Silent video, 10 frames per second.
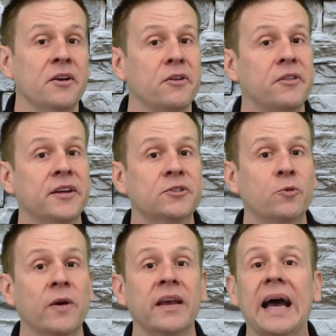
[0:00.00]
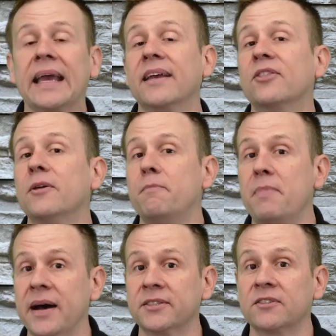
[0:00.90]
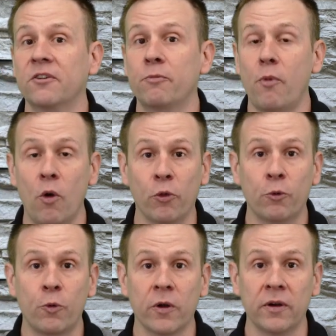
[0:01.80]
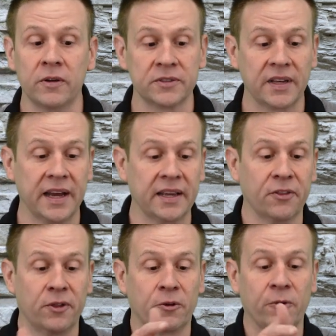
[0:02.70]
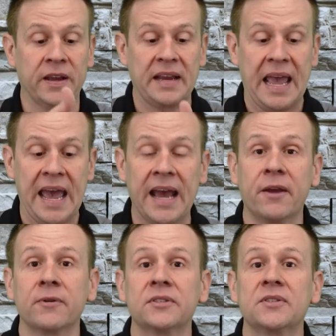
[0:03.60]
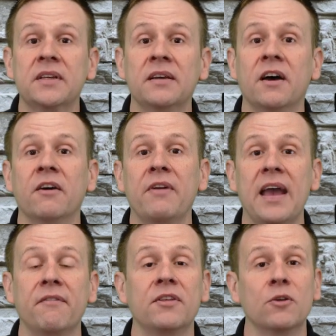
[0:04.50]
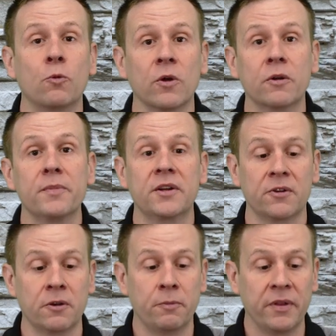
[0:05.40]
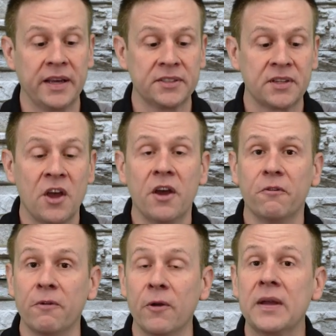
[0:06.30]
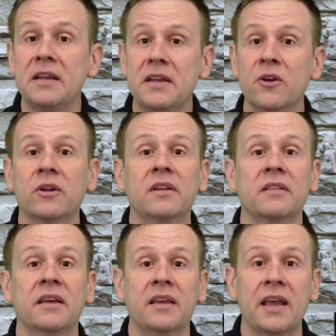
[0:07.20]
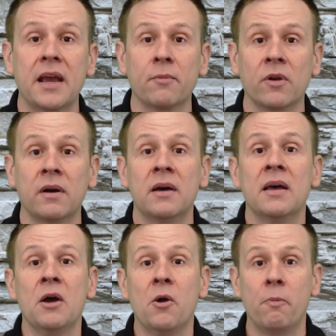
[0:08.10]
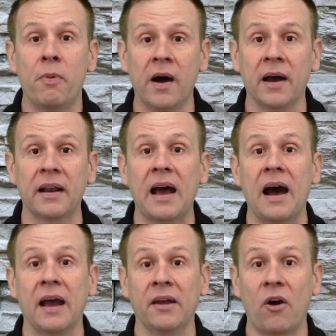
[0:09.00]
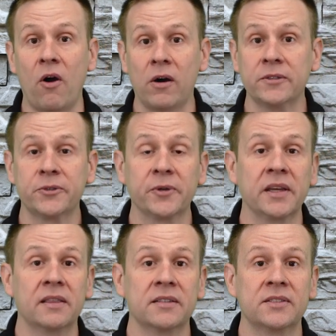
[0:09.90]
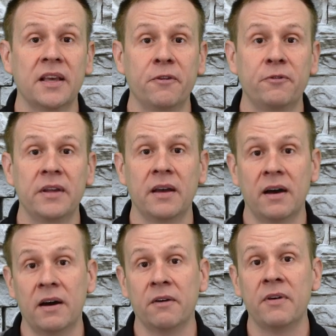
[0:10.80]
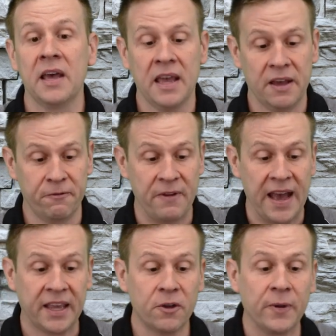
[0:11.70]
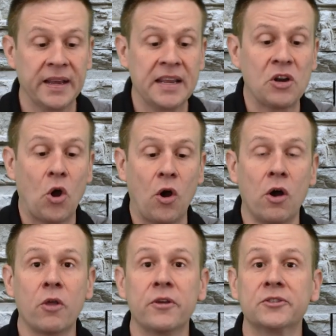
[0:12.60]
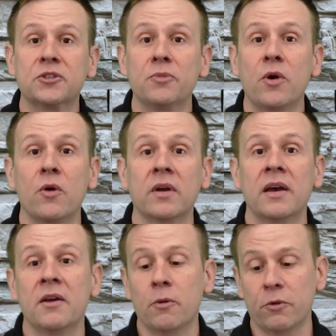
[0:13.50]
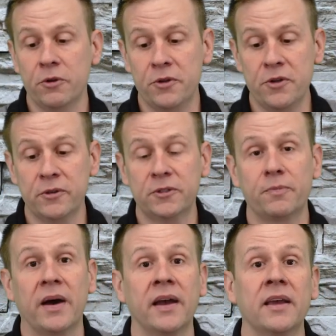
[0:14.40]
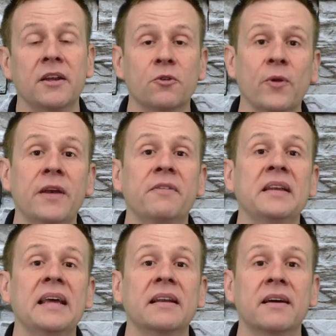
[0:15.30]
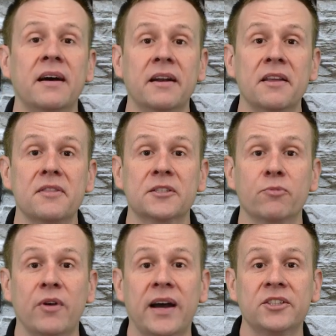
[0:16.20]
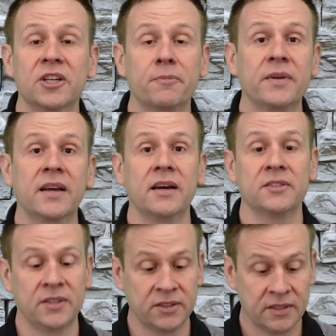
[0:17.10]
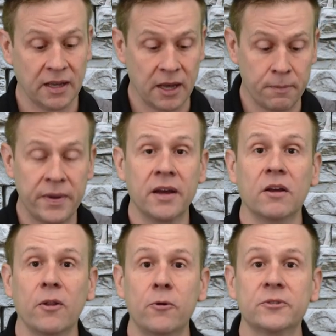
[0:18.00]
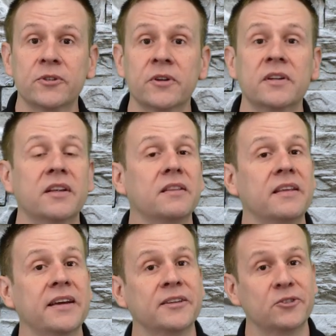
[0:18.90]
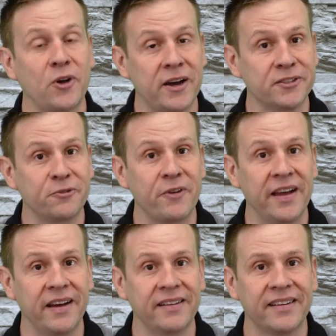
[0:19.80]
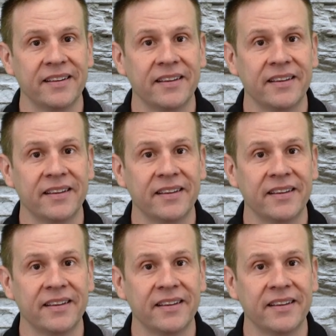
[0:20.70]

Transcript: This way, I get the best of both worlds. I get the great accuracy of having the work material placed very near to the camera, but I also get the safety of evacuating all the smoke produced by engraving and cutting this project because it's a bit closer to the exhaust fan.